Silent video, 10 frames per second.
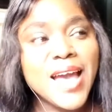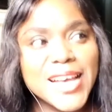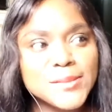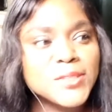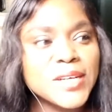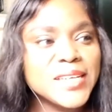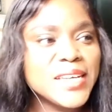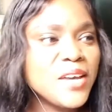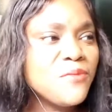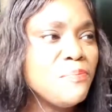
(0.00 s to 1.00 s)
Especially
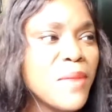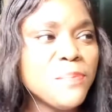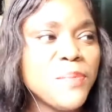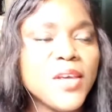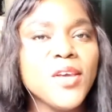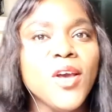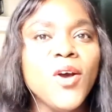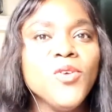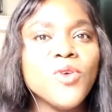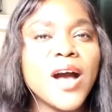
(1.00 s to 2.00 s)
if maybe
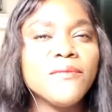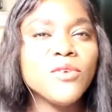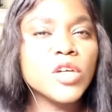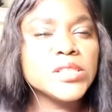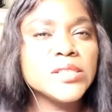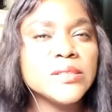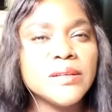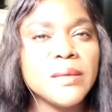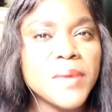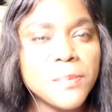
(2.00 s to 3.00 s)
you have gotten to know
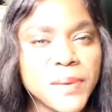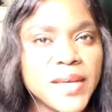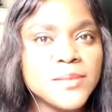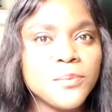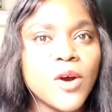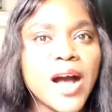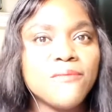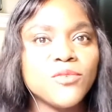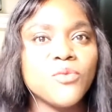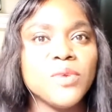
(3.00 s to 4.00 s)
them a bit but
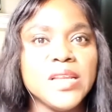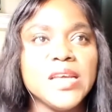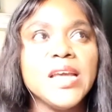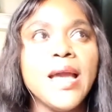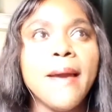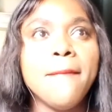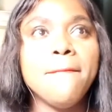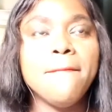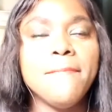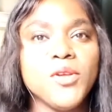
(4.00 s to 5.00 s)
have not really
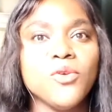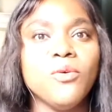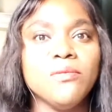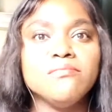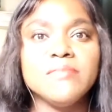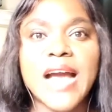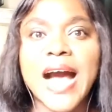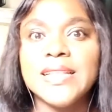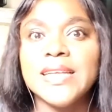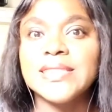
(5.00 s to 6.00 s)
you know
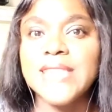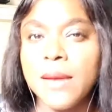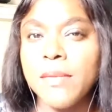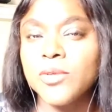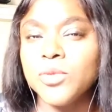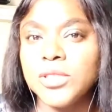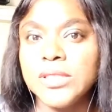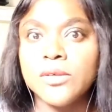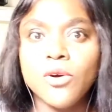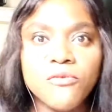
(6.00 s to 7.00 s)
had the time out with
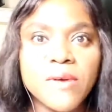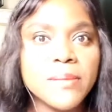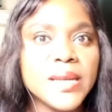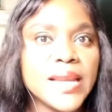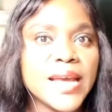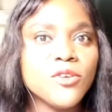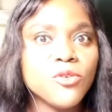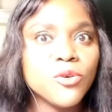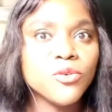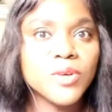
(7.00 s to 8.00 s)
the whole family like
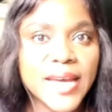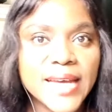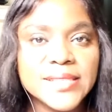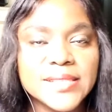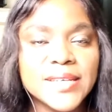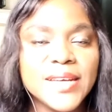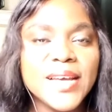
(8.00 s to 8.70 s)
you're going to get